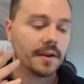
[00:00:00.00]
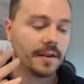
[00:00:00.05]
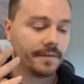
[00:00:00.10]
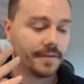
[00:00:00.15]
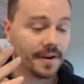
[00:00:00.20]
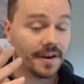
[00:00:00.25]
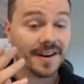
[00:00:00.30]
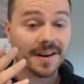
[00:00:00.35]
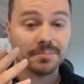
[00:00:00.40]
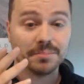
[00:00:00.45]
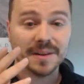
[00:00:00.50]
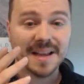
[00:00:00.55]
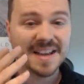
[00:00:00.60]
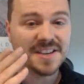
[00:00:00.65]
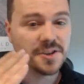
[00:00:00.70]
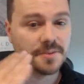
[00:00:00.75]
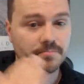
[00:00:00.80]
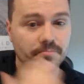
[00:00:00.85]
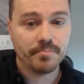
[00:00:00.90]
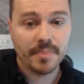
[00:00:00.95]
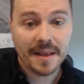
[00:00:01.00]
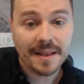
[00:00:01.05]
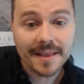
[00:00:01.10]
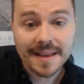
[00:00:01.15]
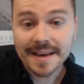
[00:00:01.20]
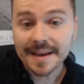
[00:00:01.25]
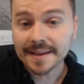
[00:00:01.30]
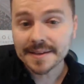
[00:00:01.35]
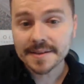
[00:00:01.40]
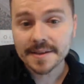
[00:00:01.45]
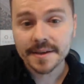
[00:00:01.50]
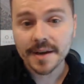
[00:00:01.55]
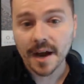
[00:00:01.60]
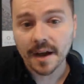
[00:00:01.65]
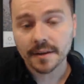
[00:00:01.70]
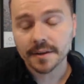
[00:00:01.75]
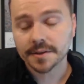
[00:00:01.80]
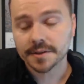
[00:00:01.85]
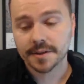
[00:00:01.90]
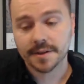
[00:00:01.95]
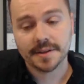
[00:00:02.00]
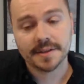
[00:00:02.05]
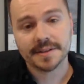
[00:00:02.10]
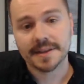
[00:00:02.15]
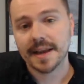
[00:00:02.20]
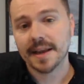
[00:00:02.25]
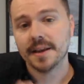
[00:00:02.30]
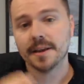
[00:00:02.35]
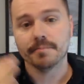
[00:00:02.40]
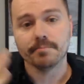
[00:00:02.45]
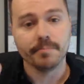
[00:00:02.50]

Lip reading: if you're going to pledge billions of dollars to the stadium,